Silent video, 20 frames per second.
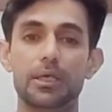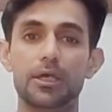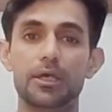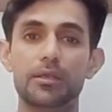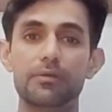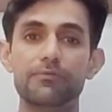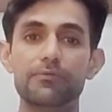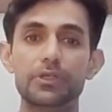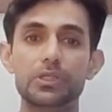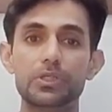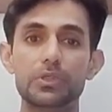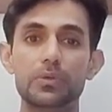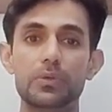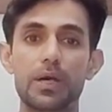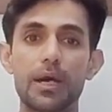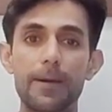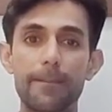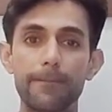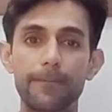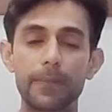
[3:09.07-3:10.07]
And when
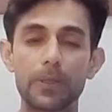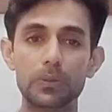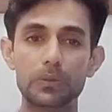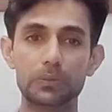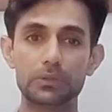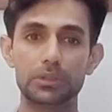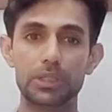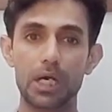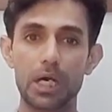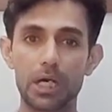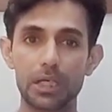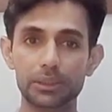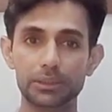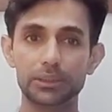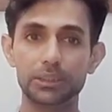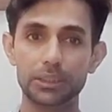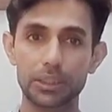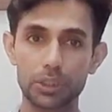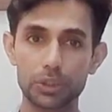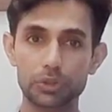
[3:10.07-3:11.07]
you upload all
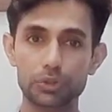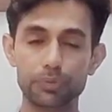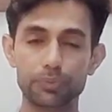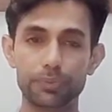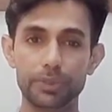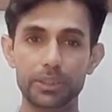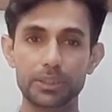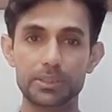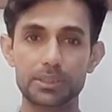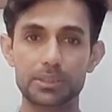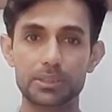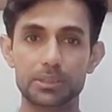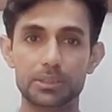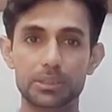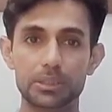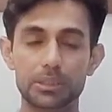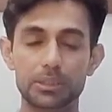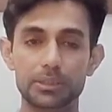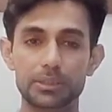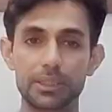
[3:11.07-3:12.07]
the documents,
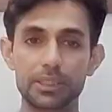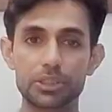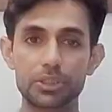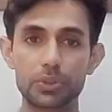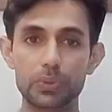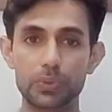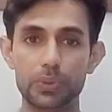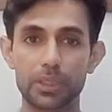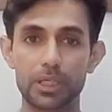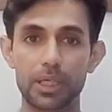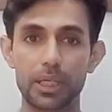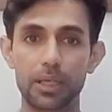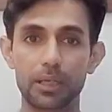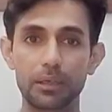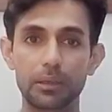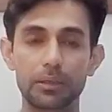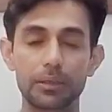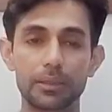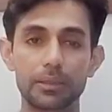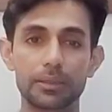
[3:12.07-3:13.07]
then you
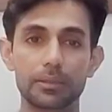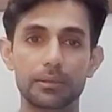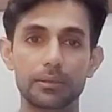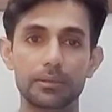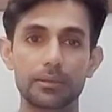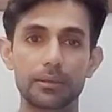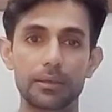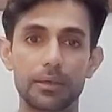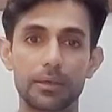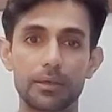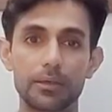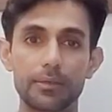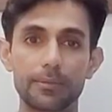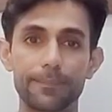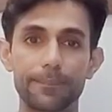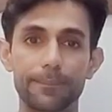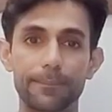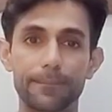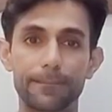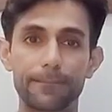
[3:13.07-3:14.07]
can
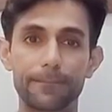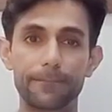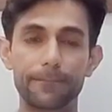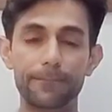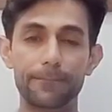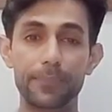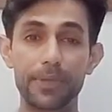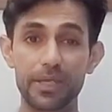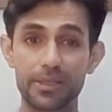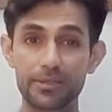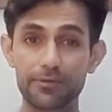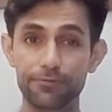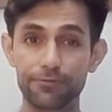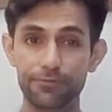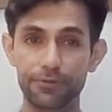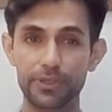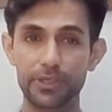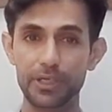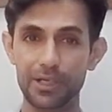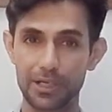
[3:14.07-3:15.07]
pay the
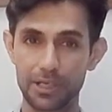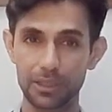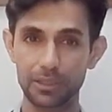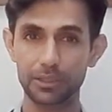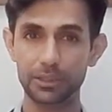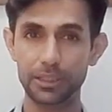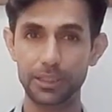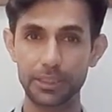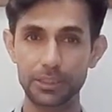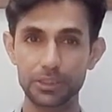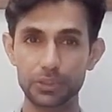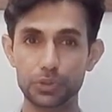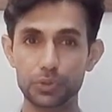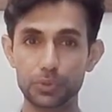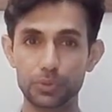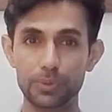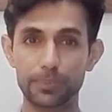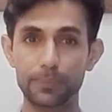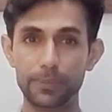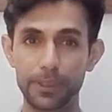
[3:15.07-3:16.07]
fee online
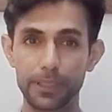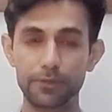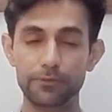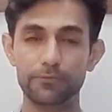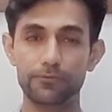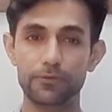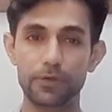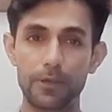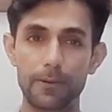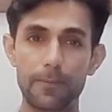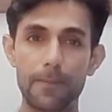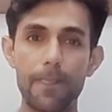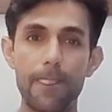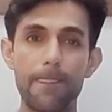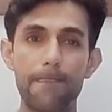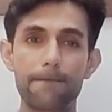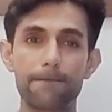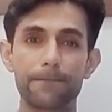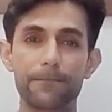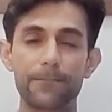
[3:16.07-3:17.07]
through the platform.
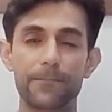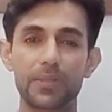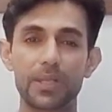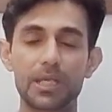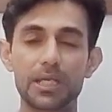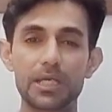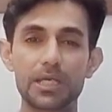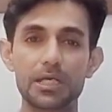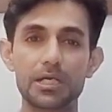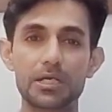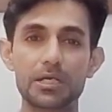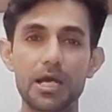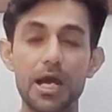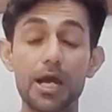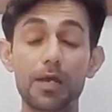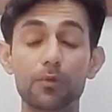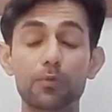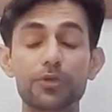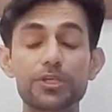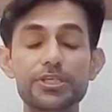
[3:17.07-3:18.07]

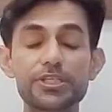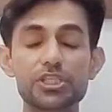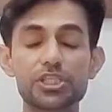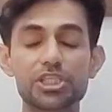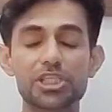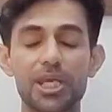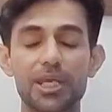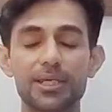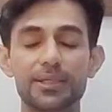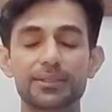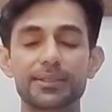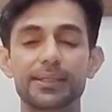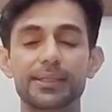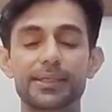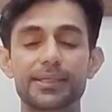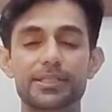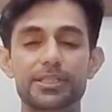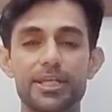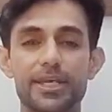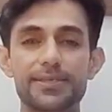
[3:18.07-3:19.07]
Always check the
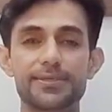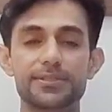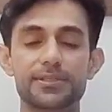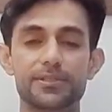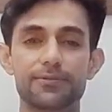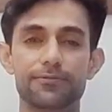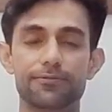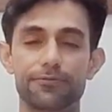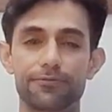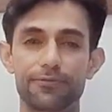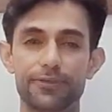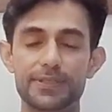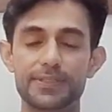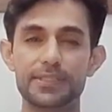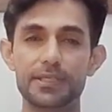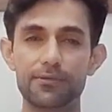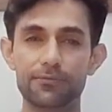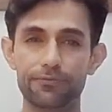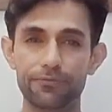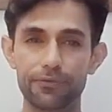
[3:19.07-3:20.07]
latest
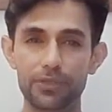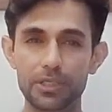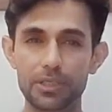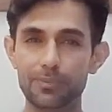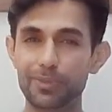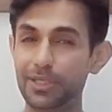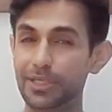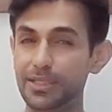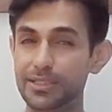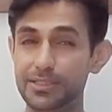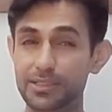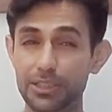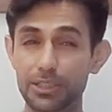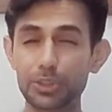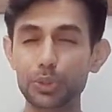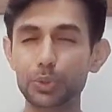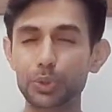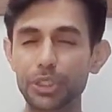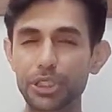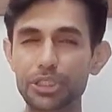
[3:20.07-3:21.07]
visa fee, because
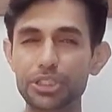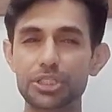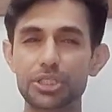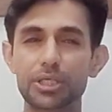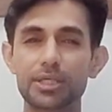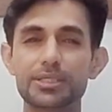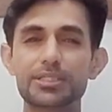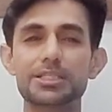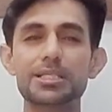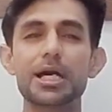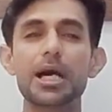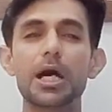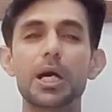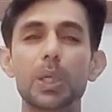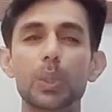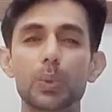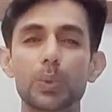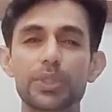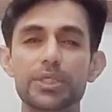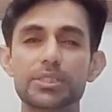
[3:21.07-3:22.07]
Indonesia is
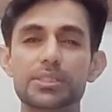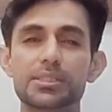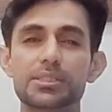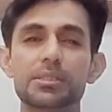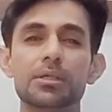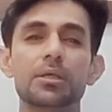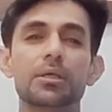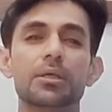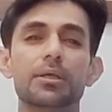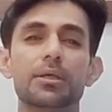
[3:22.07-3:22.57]
always